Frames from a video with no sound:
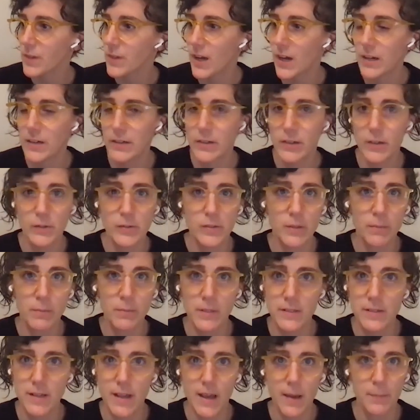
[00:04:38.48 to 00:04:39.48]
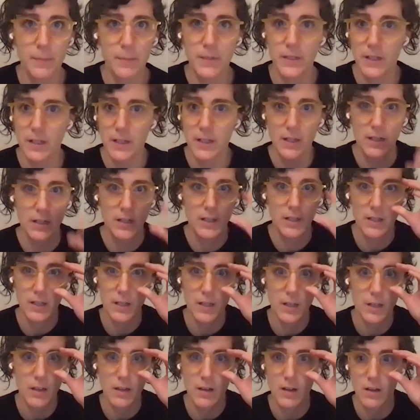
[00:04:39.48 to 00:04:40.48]
I don't know, something's happening.
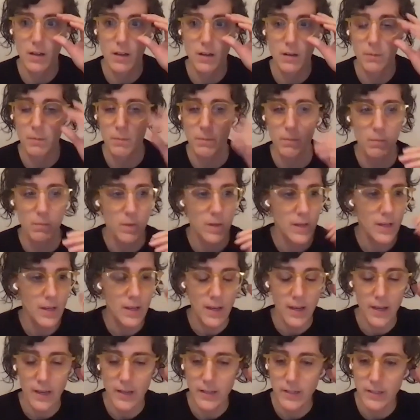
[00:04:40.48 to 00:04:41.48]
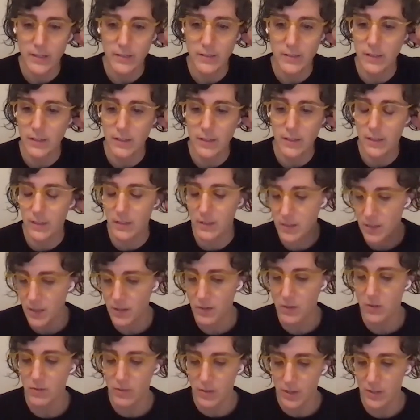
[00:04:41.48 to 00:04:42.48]
I need to
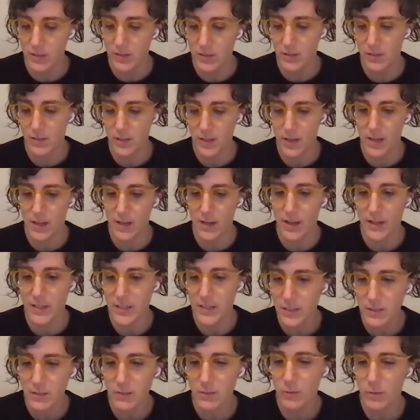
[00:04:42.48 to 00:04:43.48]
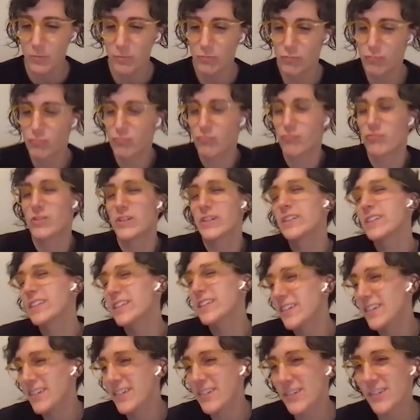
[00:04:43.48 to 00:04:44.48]
continue this. And I didn't
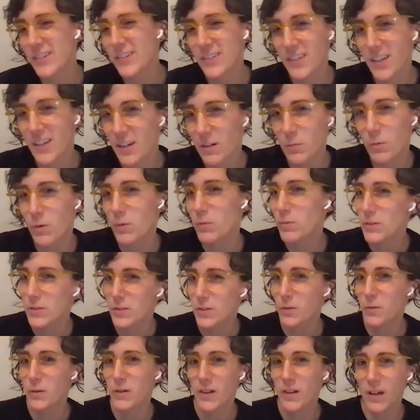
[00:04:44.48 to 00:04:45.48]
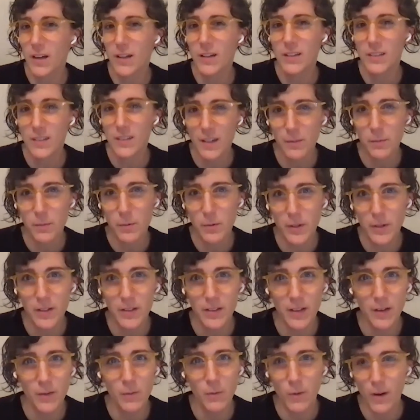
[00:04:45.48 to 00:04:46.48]
really understand what was going on at that
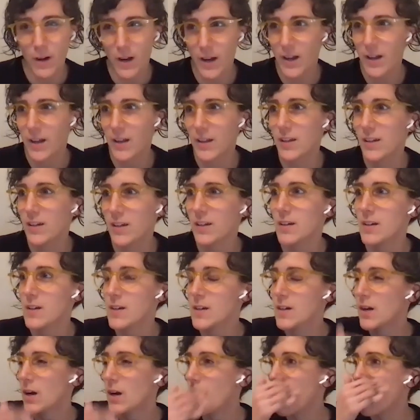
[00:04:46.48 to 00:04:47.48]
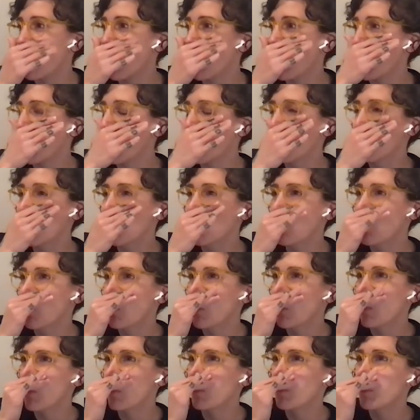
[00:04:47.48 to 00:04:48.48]
point, like why.
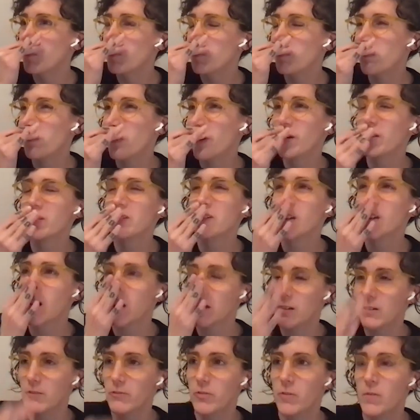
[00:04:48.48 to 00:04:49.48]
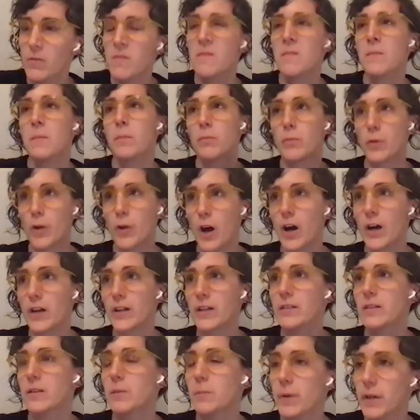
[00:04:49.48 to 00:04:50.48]
But to kind of
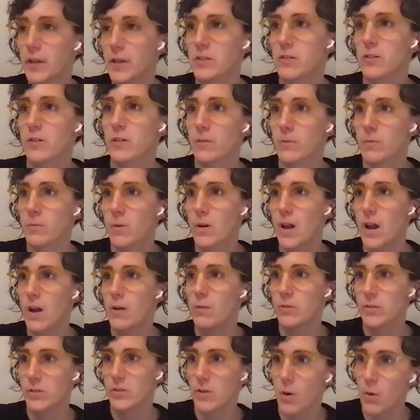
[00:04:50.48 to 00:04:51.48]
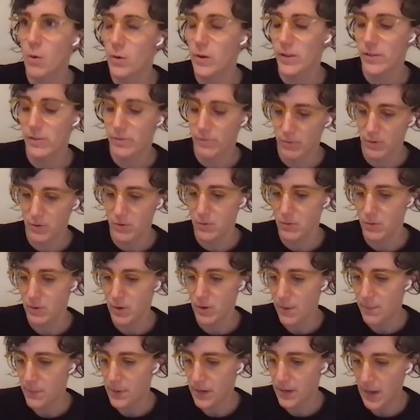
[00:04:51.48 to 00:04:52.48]
broaden the picture of what I was going through,
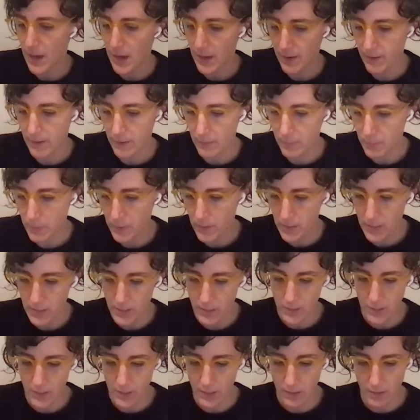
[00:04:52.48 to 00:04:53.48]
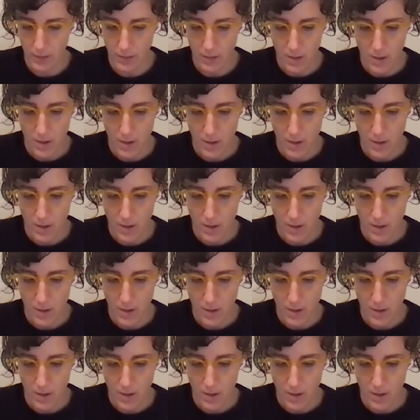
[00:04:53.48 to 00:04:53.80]
I mean, I have been dealing